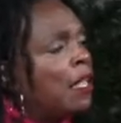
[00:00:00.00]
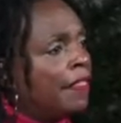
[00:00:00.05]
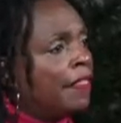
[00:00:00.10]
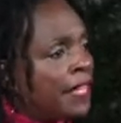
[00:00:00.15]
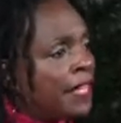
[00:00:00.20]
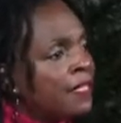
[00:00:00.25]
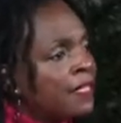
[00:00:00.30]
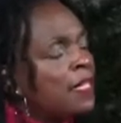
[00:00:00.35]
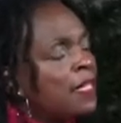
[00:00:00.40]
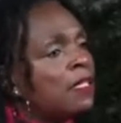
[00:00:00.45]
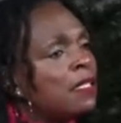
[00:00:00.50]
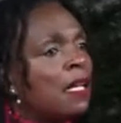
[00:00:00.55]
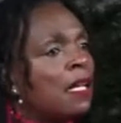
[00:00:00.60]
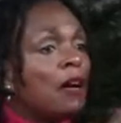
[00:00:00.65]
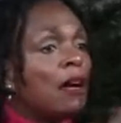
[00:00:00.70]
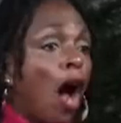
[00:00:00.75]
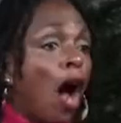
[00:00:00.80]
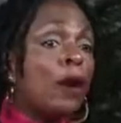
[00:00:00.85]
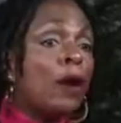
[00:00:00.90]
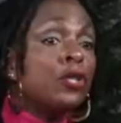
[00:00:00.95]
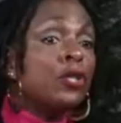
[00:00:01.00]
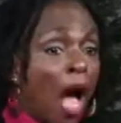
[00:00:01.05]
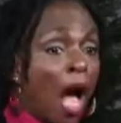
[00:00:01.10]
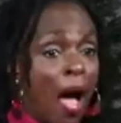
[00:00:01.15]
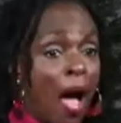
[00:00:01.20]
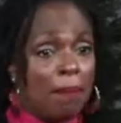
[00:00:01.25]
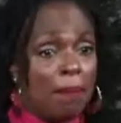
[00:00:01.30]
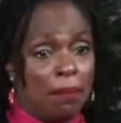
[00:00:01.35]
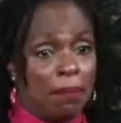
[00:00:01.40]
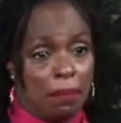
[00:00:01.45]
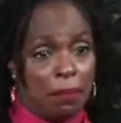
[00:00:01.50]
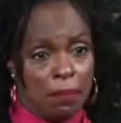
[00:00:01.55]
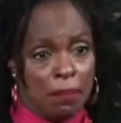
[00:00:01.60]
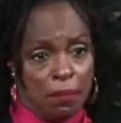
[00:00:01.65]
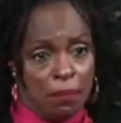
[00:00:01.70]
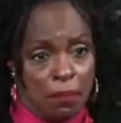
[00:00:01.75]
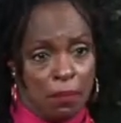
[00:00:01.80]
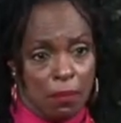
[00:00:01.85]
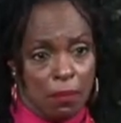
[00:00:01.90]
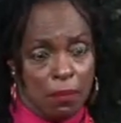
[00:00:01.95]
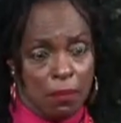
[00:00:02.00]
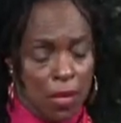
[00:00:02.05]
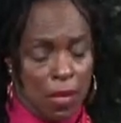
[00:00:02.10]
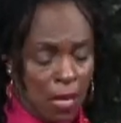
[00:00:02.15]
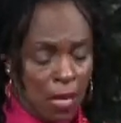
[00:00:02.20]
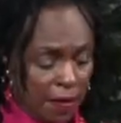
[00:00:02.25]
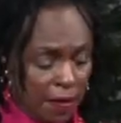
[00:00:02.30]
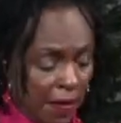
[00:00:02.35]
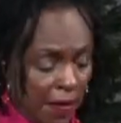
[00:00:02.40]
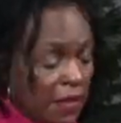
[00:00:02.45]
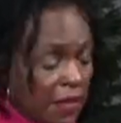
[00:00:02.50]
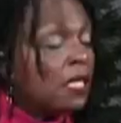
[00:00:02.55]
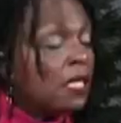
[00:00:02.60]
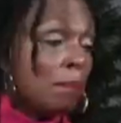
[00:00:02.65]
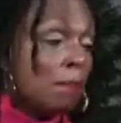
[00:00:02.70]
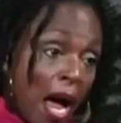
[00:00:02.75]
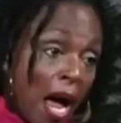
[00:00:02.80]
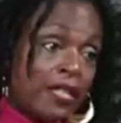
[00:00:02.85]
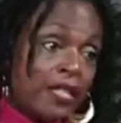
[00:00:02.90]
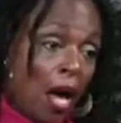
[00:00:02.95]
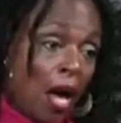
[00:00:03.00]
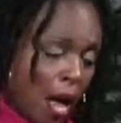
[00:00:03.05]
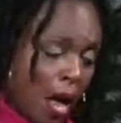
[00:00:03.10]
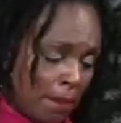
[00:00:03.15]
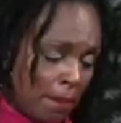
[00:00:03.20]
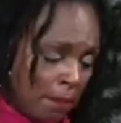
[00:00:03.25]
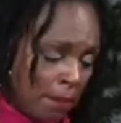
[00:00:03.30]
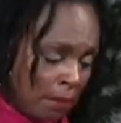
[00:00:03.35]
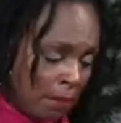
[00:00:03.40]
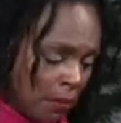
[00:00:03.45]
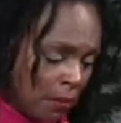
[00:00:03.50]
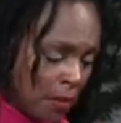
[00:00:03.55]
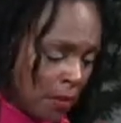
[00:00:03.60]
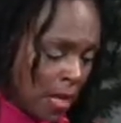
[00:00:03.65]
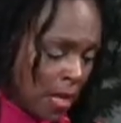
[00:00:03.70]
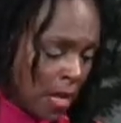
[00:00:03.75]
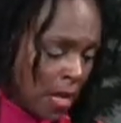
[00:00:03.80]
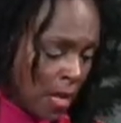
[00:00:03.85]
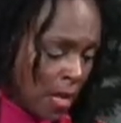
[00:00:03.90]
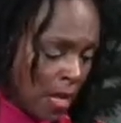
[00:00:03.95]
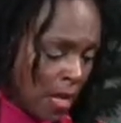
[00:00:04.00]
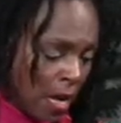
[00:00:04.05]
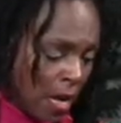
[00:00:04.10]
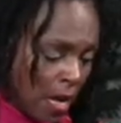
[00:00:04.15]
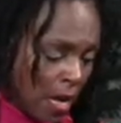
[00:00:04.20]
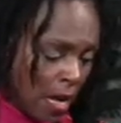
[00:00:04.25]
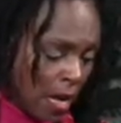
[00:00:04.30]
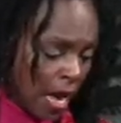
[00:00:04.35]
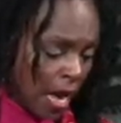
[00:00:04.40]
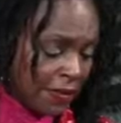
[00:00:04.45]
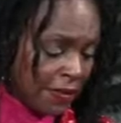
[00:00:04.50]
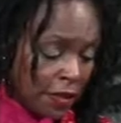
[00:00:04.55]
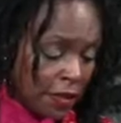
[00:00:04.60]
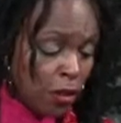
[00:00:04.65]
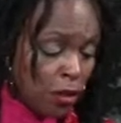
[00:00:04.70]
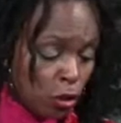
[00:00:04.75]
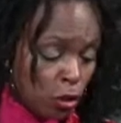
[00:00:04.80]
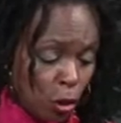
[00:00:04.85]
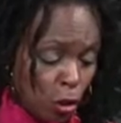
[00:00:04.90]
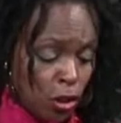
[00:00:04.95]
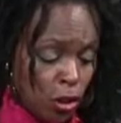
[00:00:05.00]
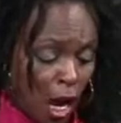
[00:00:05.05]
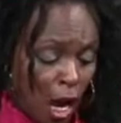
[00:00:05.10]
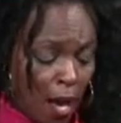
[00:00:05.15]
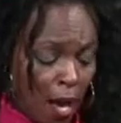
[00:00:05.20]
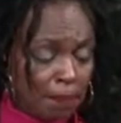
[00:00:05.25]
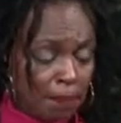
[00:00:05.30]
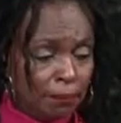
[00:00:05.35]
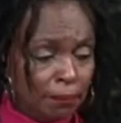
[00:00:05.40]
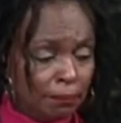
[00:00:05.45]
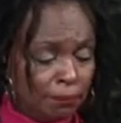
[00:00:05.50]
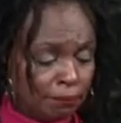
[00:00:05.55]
This is our job. This is my job. And this is your job.